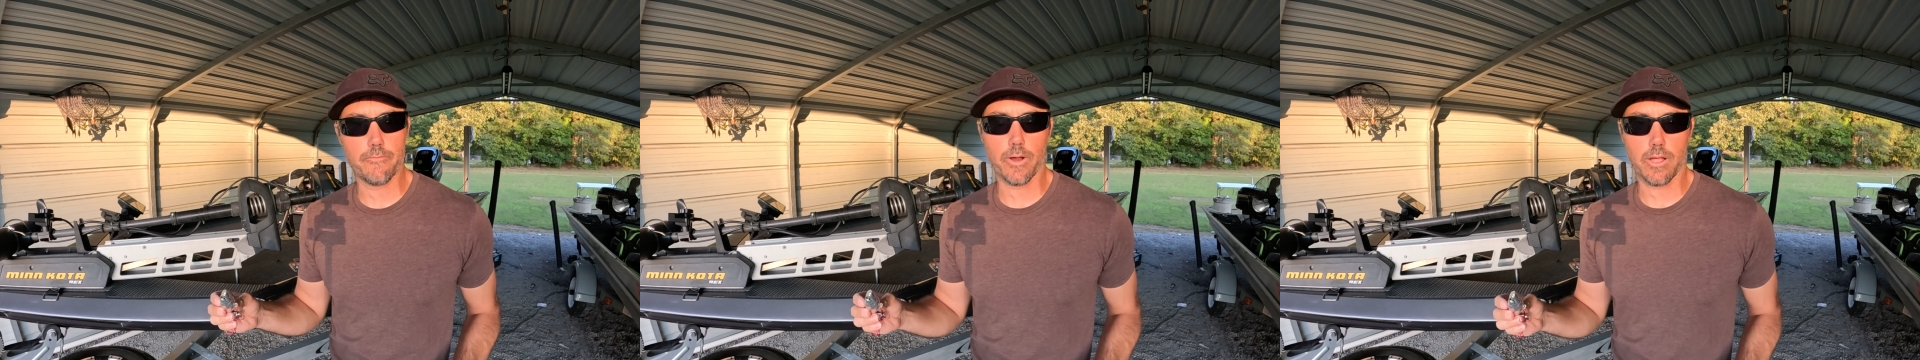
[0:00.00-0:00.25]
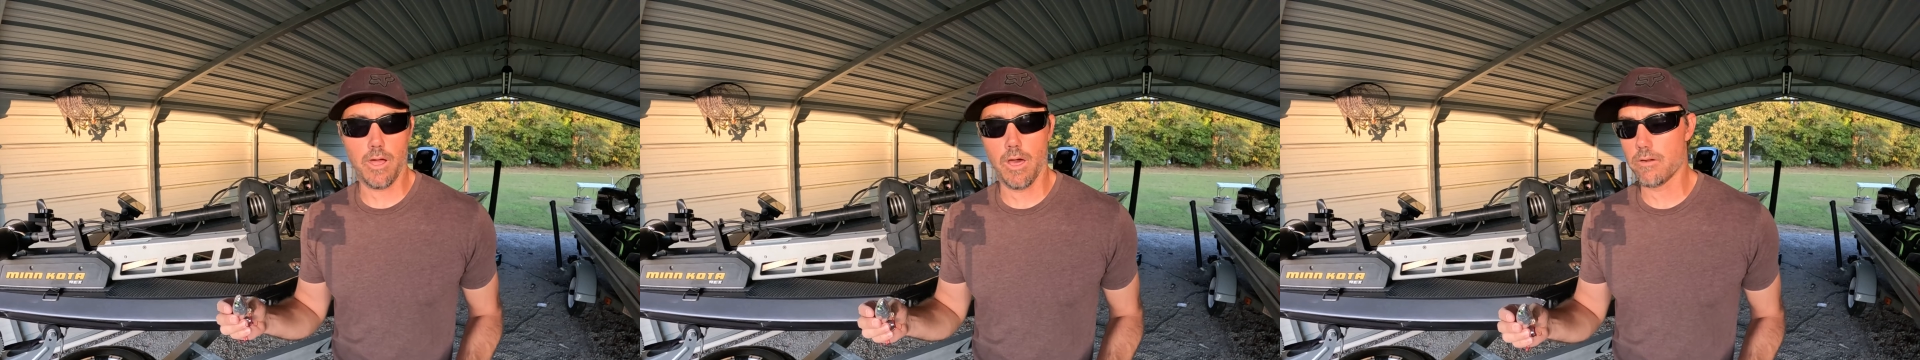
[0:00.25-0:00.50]

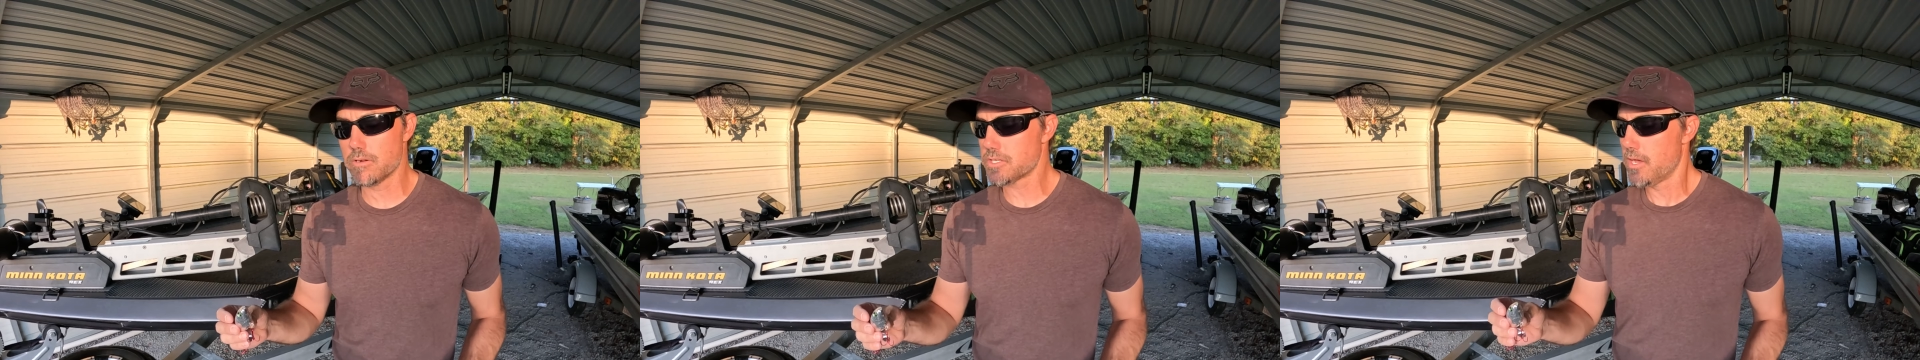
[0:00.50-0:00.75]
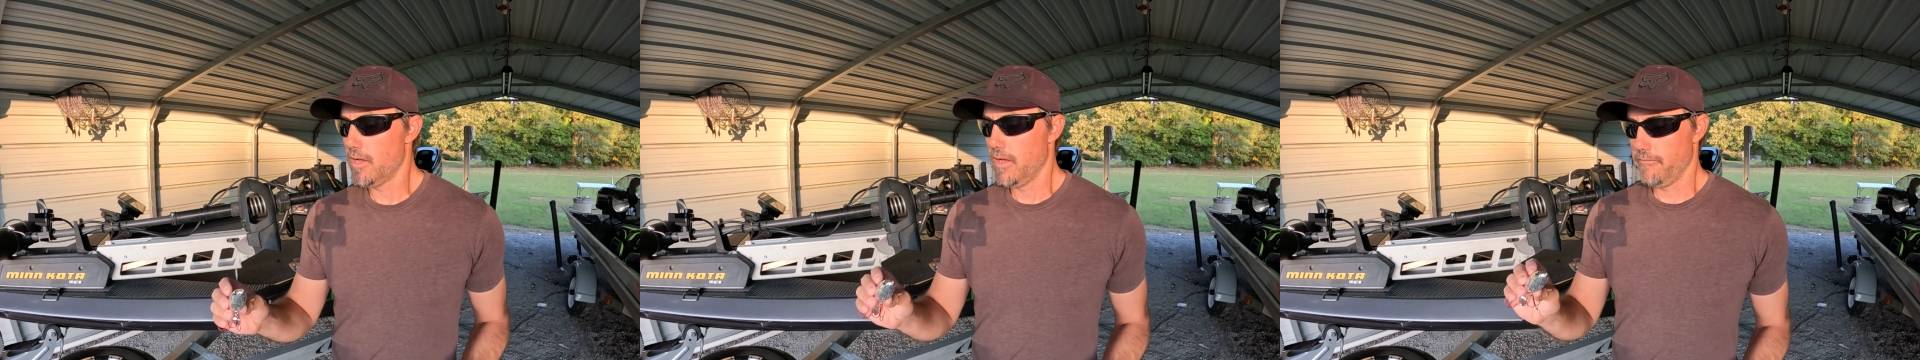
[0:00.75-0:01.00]
different
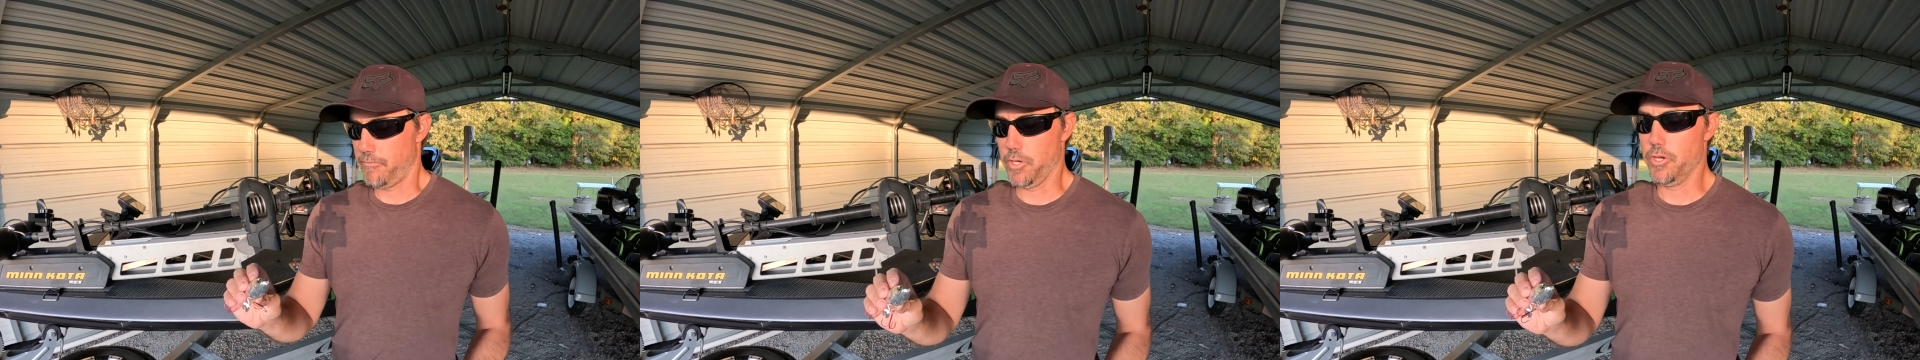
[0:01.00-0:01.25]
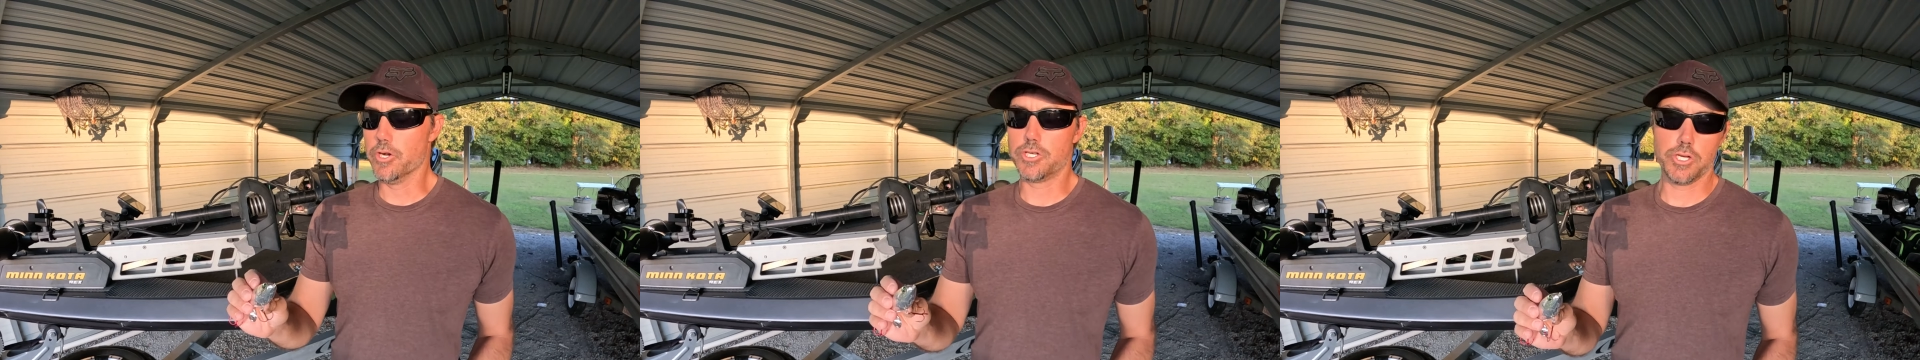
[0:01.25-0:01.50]
colors for
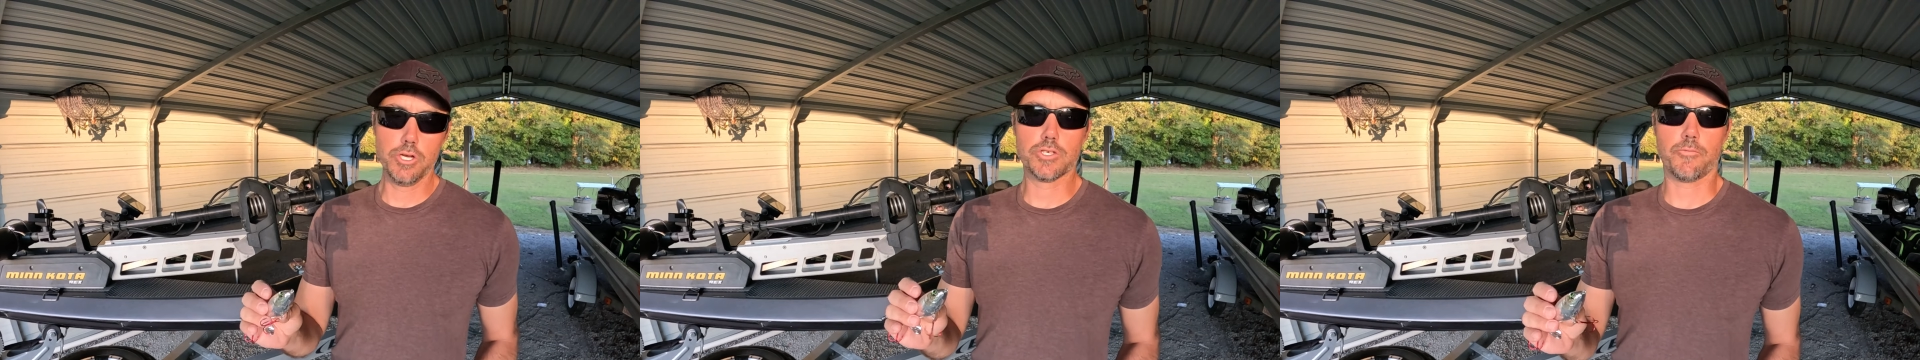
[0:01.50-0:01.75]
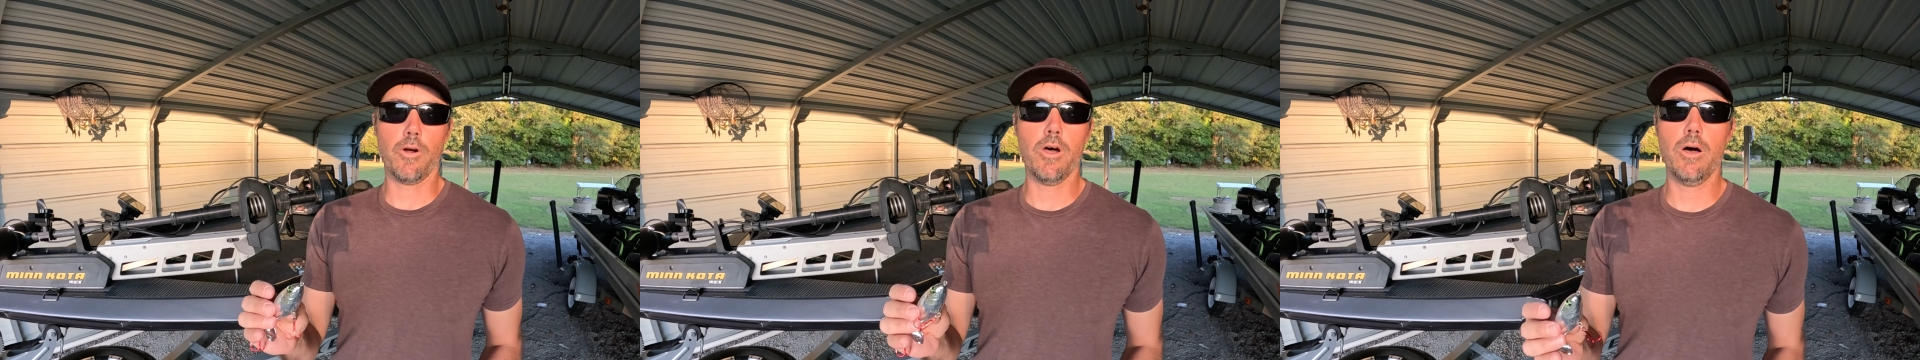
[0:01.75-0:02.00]
you to
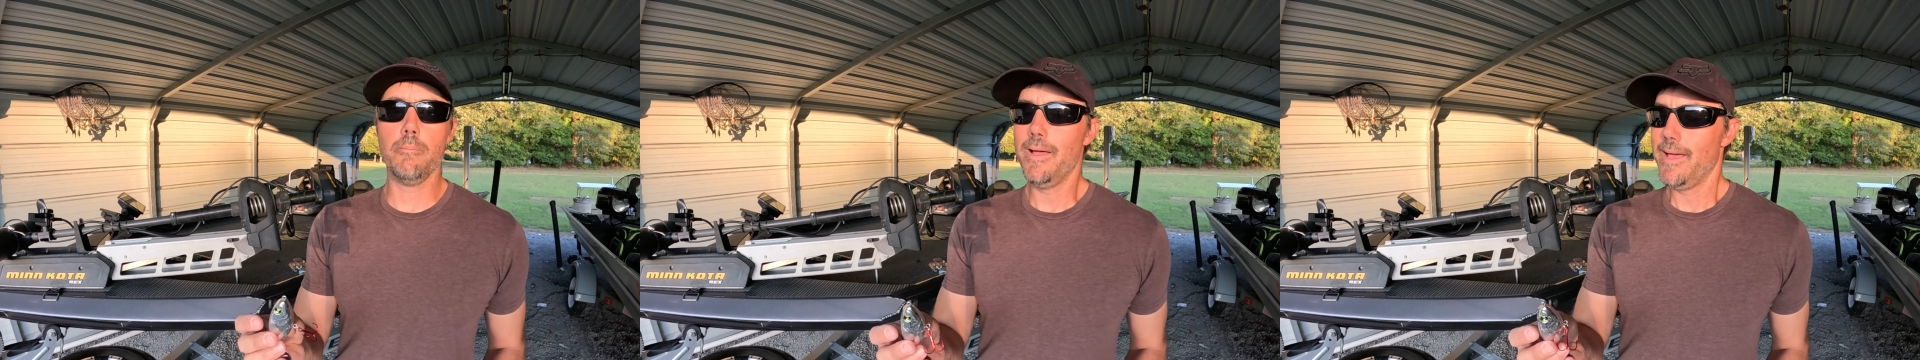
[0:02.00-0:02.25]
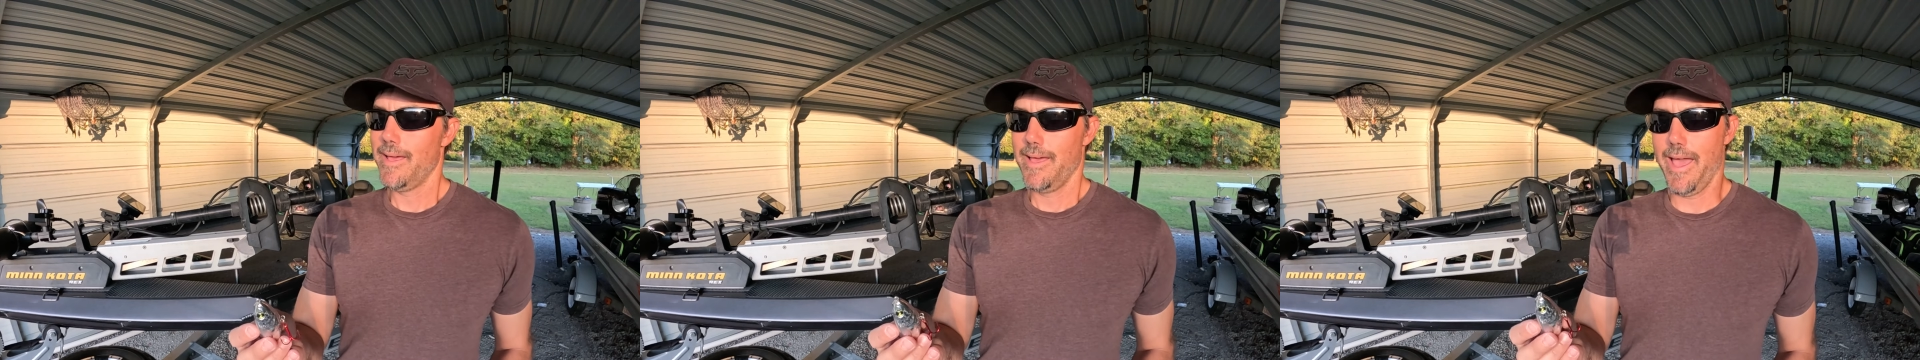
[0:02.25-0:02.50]
choose from.